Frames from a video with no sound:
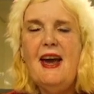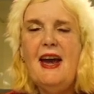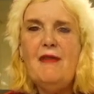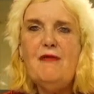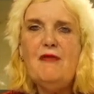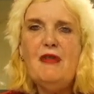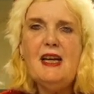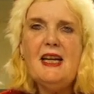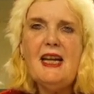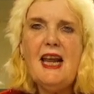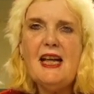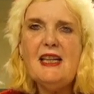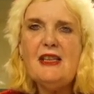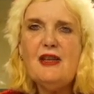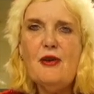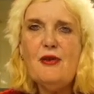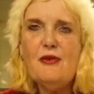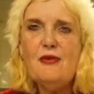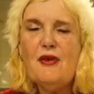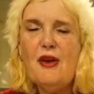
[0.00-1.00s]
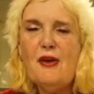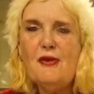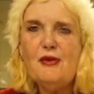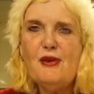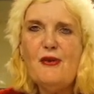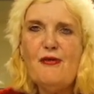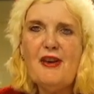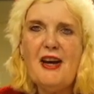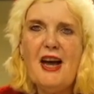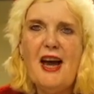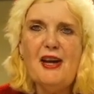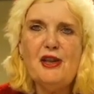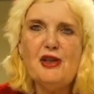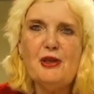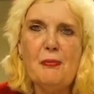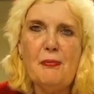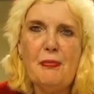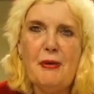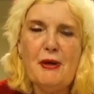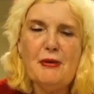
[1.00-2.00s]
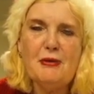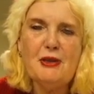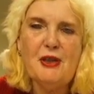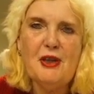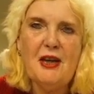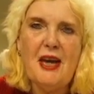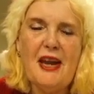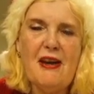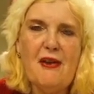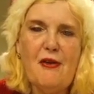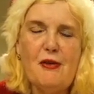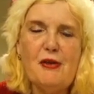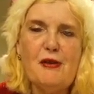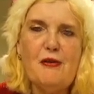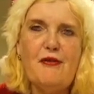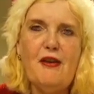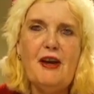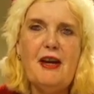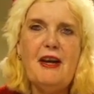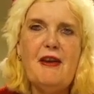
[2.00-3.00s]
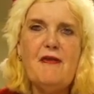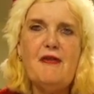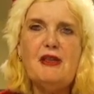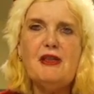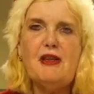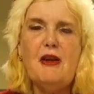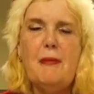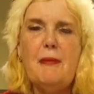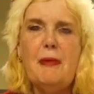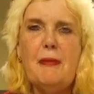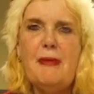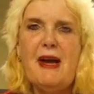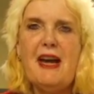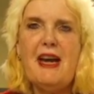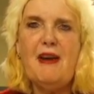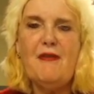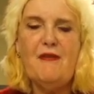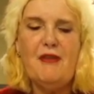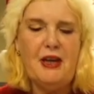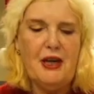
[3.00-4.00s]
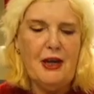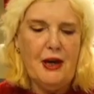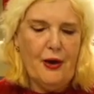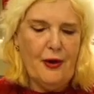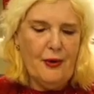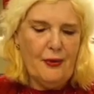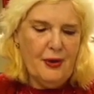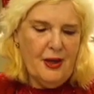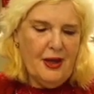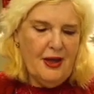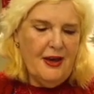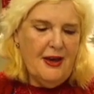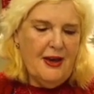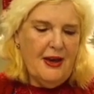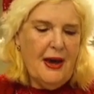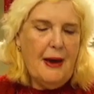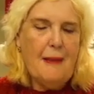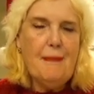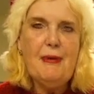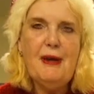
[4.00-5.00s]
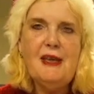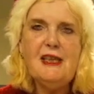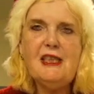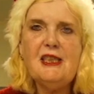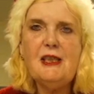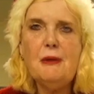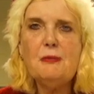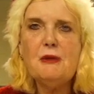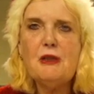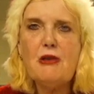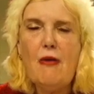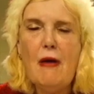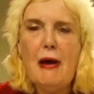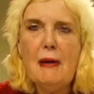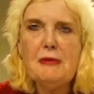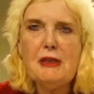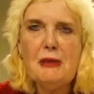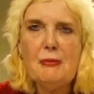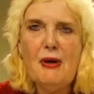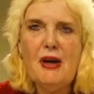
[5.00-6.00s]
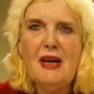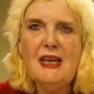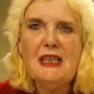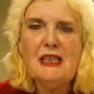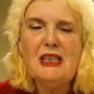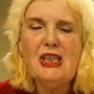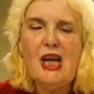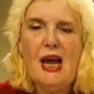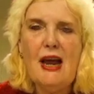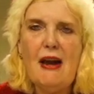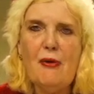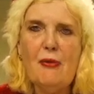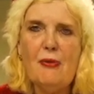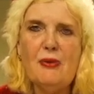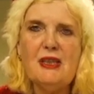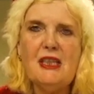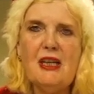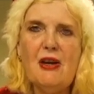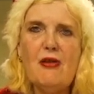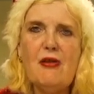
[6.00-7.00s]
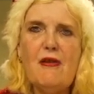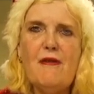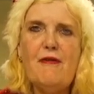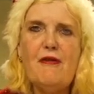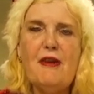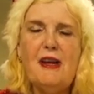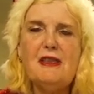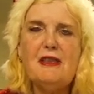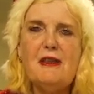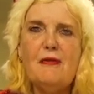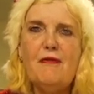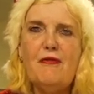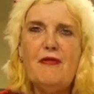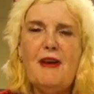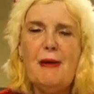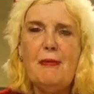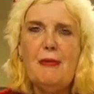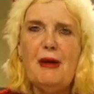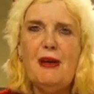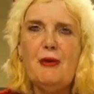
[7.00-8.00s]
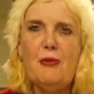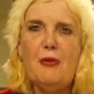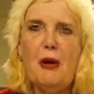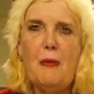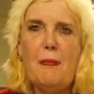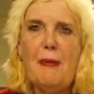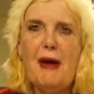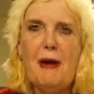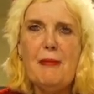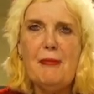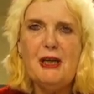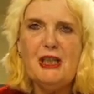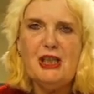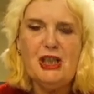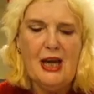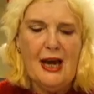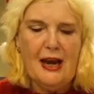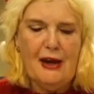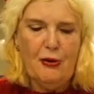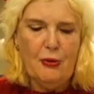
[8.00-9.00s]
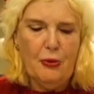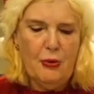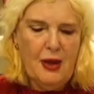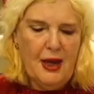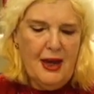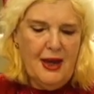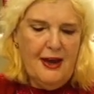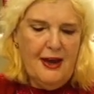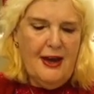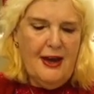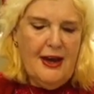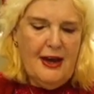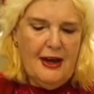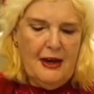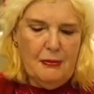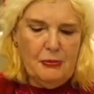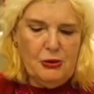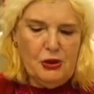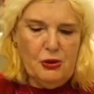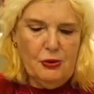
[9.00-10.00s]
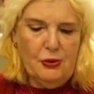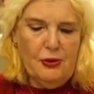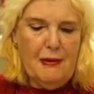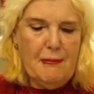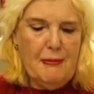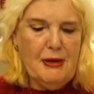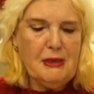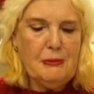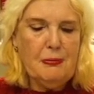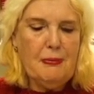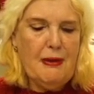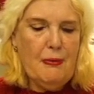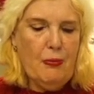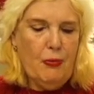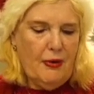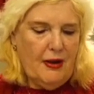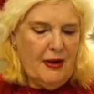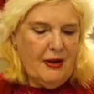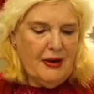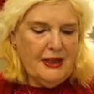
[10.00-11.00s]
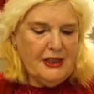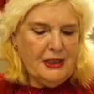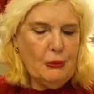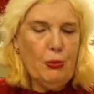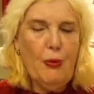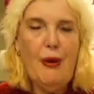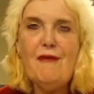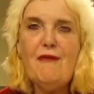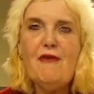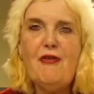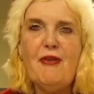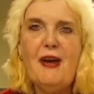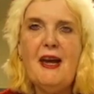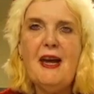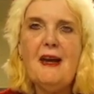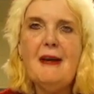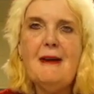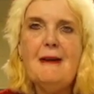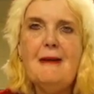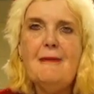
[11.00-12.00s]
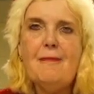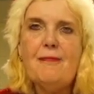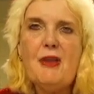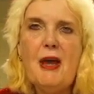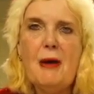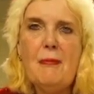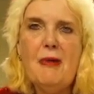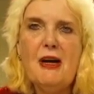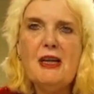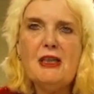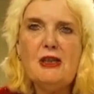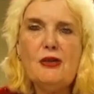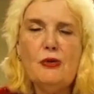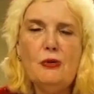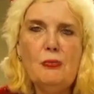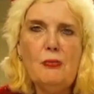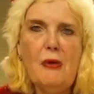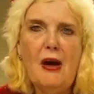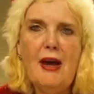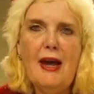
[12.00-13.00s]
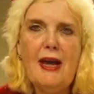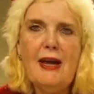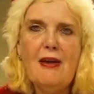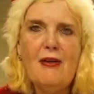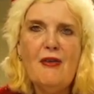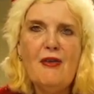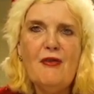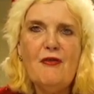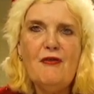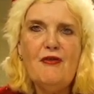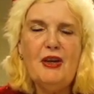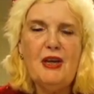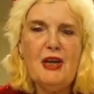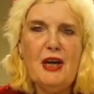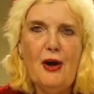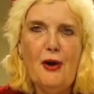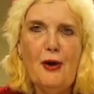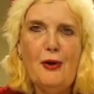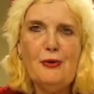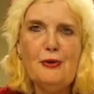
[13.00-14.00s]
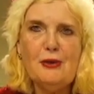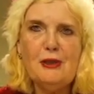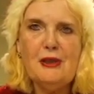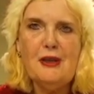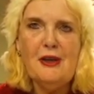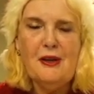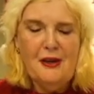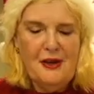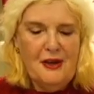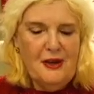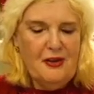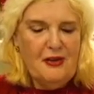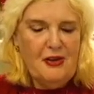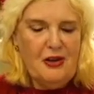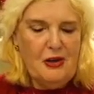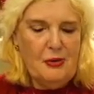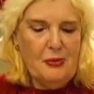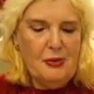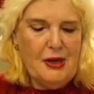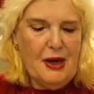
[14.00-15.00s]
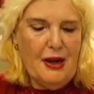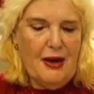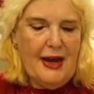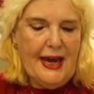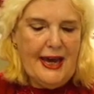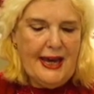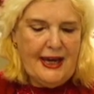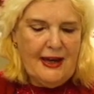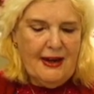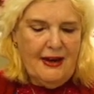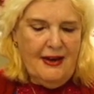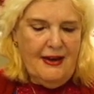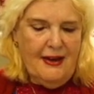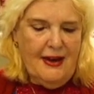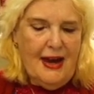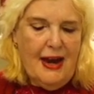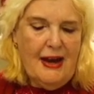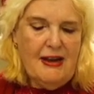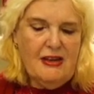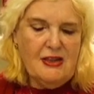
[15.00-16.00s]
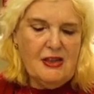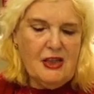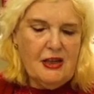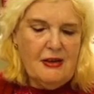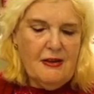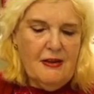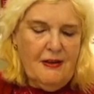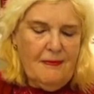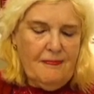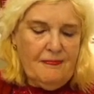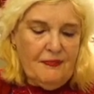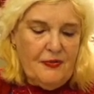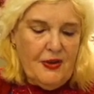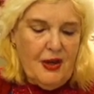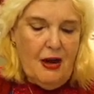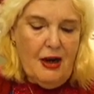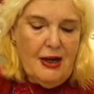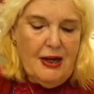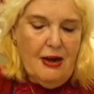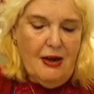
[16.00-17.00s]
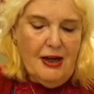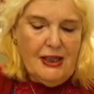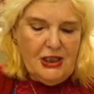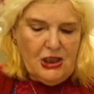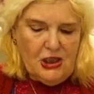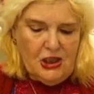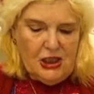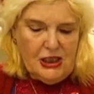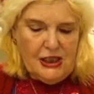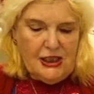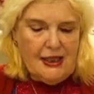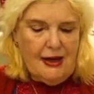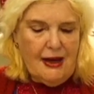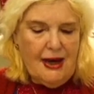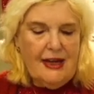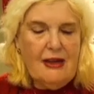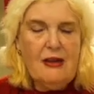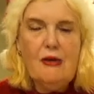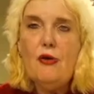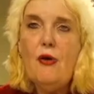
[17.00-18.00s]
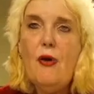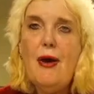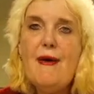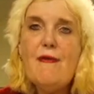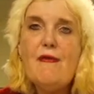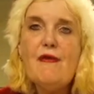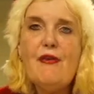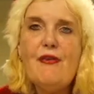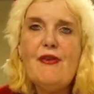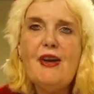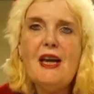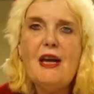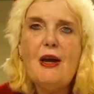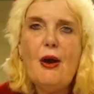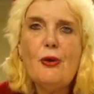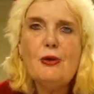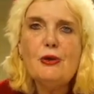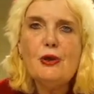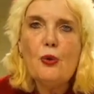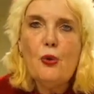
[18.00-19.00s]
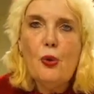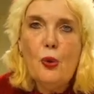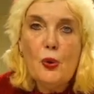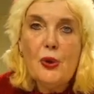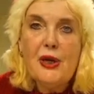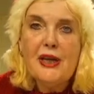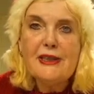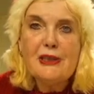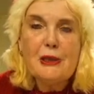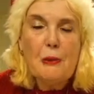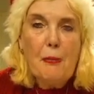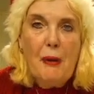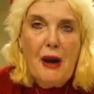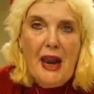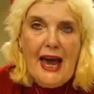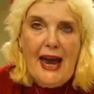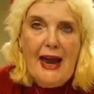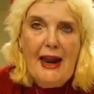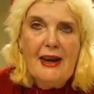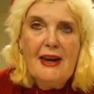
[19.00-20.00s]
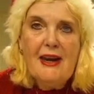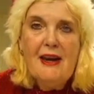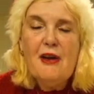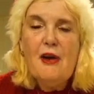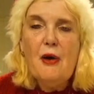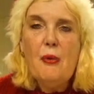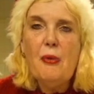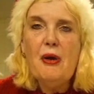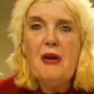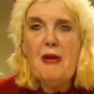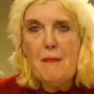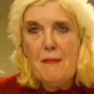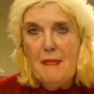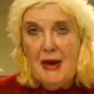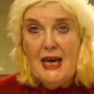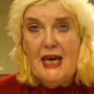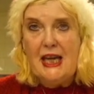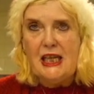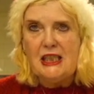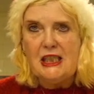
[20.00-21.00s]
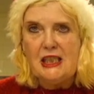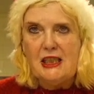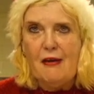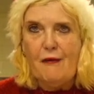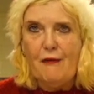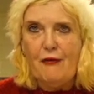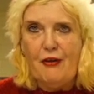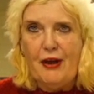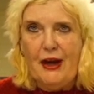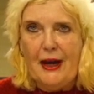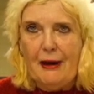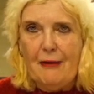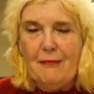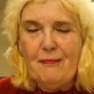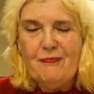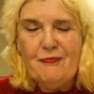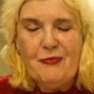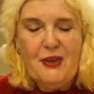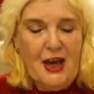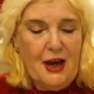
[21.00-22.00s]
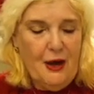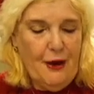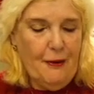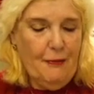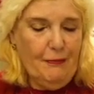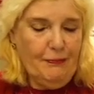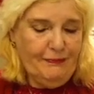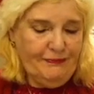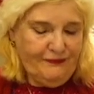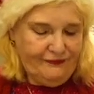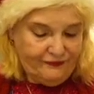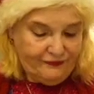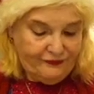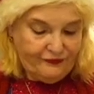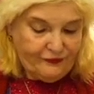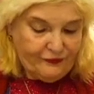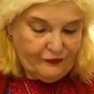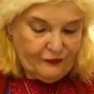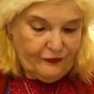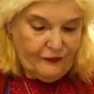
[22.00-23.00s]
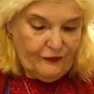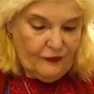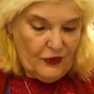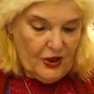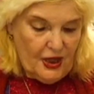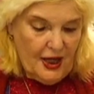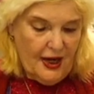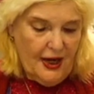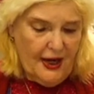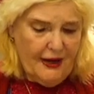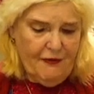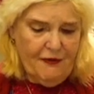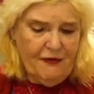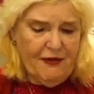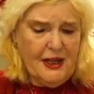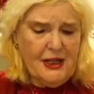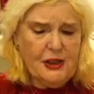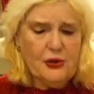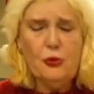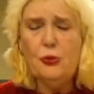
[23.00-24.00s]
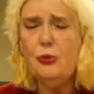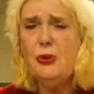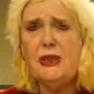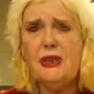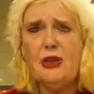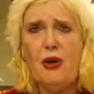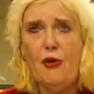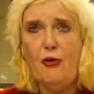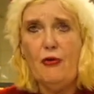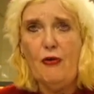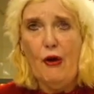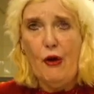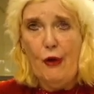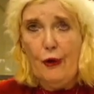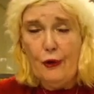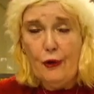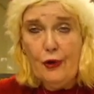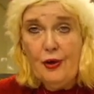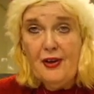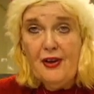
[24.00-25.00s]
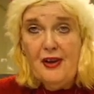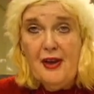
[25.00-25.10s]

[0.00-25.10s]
and ring that notification bell so you get notified every time I make a video. And please subscribe to my channel and tell your friends and family all about my channel. And I'm sure there must be at least one thing amongst all my videos that you would like. And I'd like to just say that not everything goes according to plan when I'm making something. And things always go wrong,